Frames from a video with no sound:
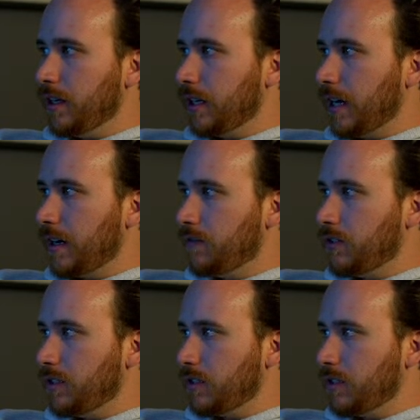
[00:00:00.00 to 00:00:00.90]
and kind of
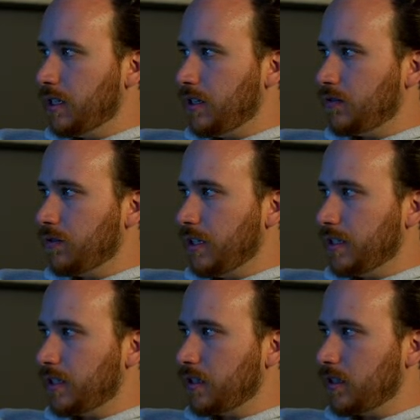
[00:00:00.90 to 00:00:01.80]
just
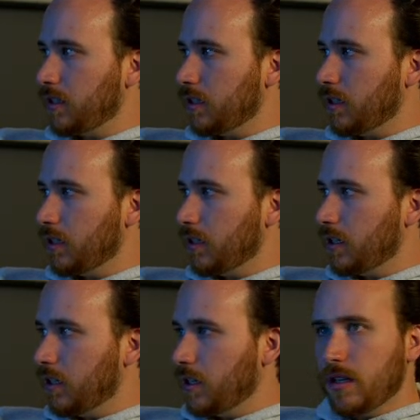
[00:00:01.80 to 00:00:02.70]
decrease
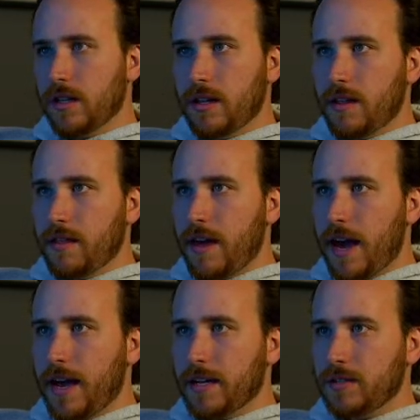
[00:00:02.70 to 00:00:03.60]

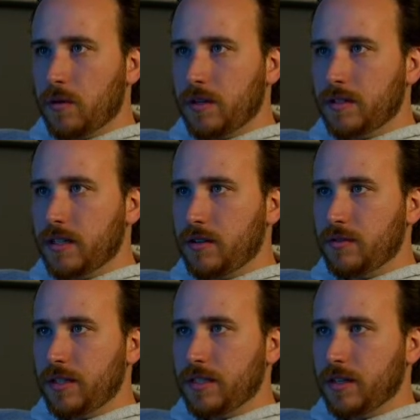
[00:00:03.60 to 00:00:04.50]
that, as well as
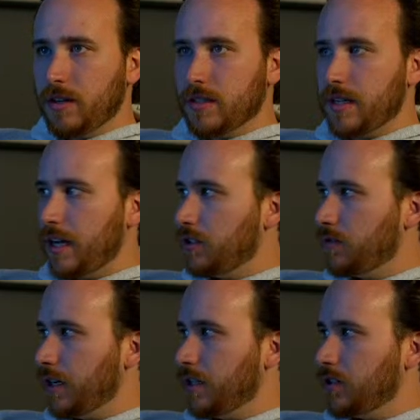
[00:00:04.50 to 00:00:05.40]
decreasing our
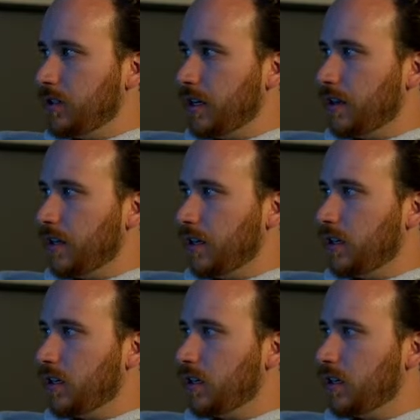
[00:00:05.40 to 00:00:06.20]
saturation, I think.